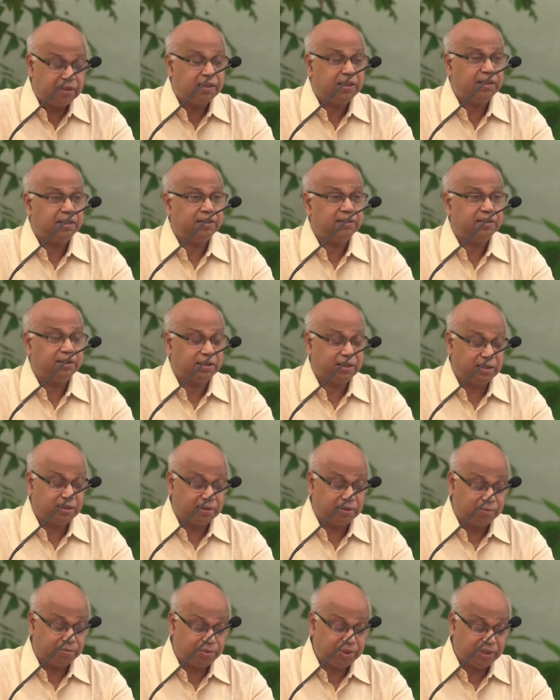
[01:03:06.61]
his
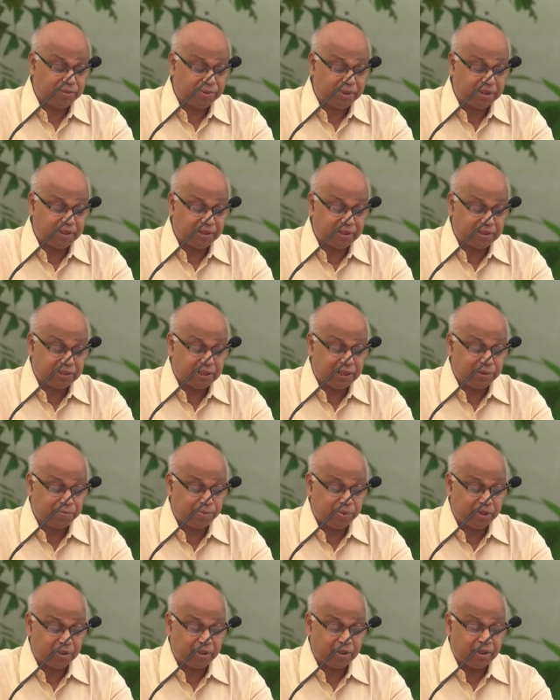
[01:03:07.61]
favorite
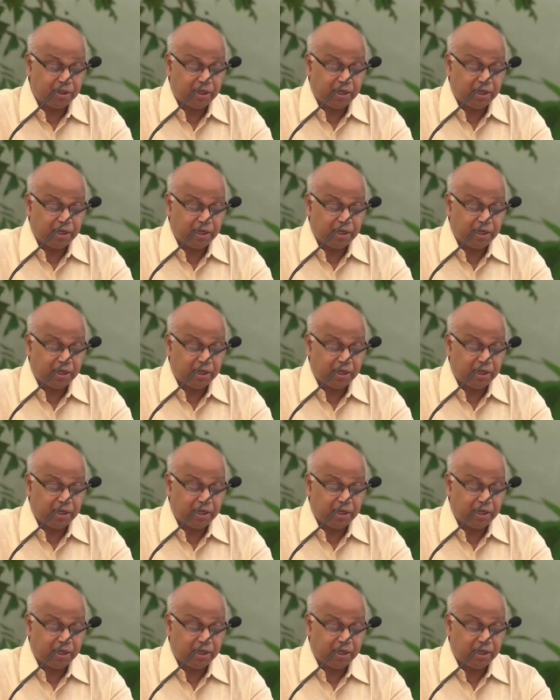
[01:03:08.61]
disciple,